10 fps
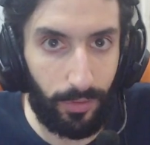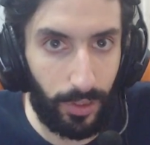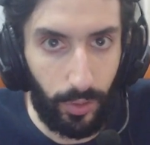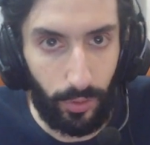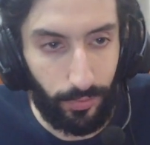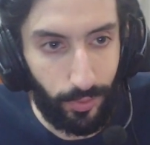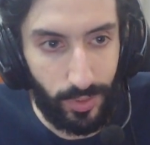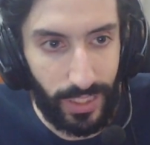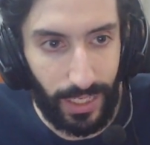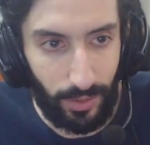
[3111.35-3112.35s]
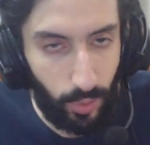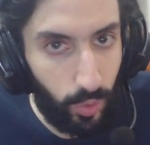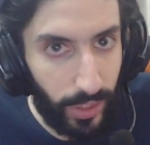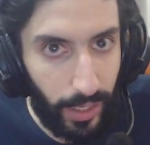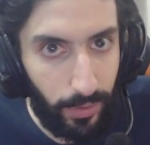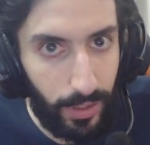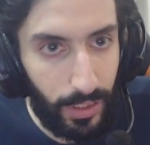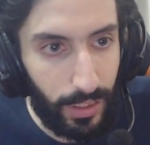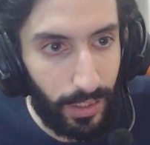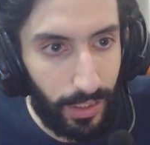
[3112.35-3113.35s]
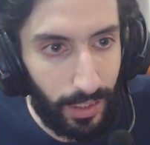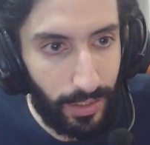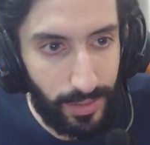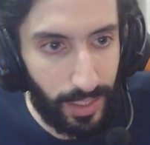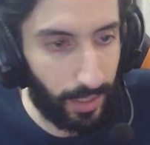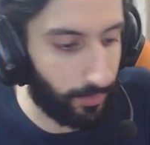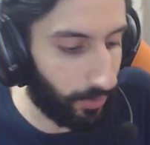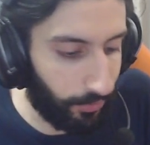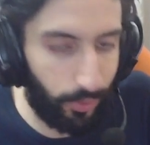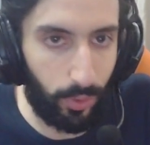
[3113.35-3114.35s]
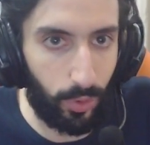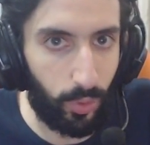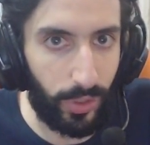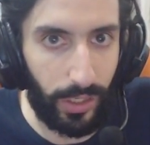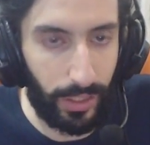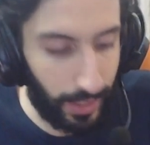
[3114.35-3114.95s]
little few second cooldown instead of the full cooldown.